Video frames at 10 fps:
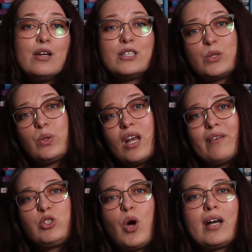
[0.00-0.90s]
soon
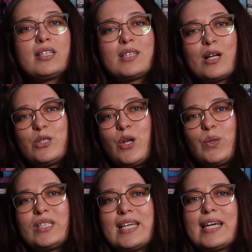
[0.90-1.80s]
enough Joanna starts
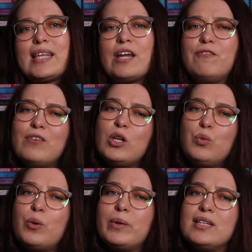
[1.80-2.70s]
noticing that fellow
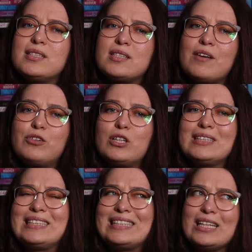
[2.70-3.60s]
women in Stepford
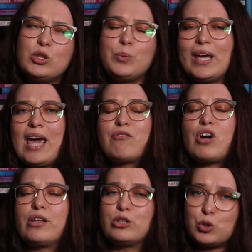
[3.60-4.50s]
tend to behave
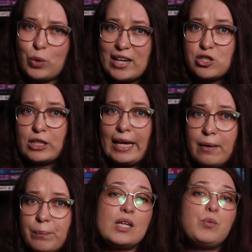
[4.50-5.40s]
rather strangely.
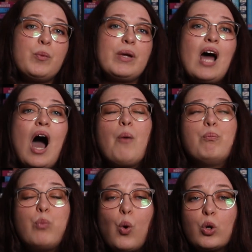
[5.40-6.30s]
Said women are
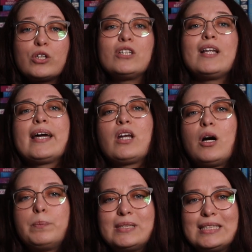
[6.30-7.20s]
borderline
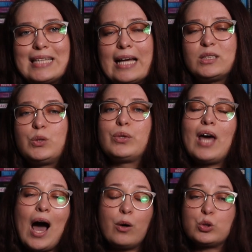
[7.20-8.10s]
obsessed with
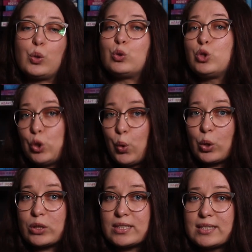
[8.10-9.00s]
household
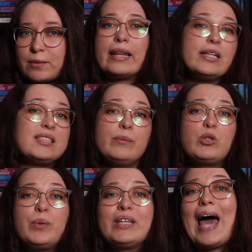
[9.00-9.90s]
chores. They seem
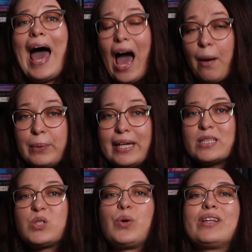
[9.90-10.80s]
to be the
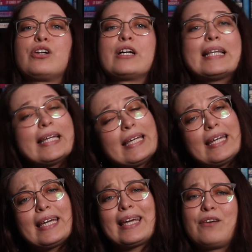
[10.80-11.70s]
happiest when they're
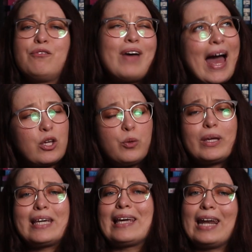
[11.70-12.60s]
cleaning and
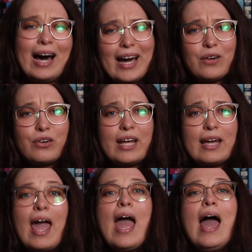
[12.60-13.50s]
vacuuming and
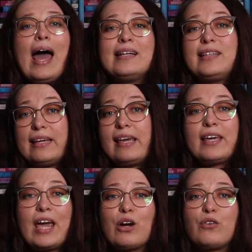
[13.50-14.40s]
ironing and taking
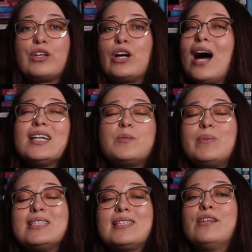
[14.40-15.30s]
care of their
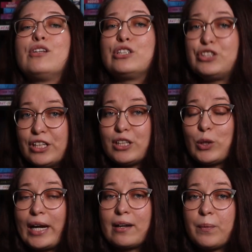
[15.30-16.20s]
husbands and their
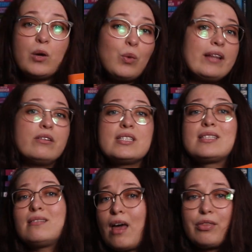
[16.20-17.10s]
children. And while there's
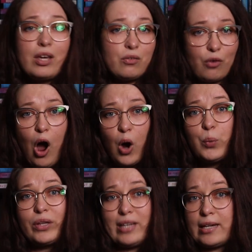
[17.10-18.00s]
nothing wrong
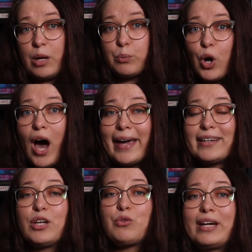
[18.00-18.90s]
with taking pride
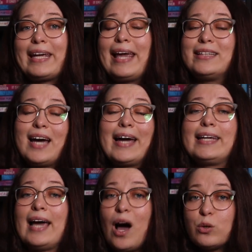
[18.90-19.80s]
in running a
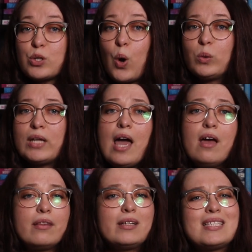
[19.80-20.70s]
tidy household,
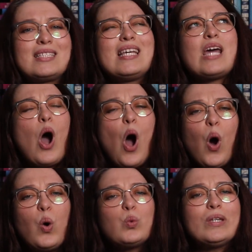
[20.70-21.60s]
this is the
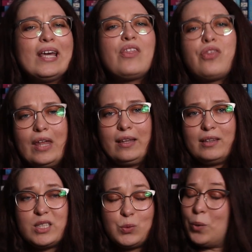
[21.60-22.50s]
only thing
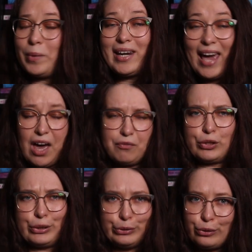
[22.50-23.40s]
these women
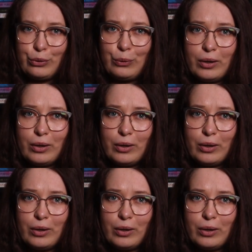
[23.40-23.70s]
ever do.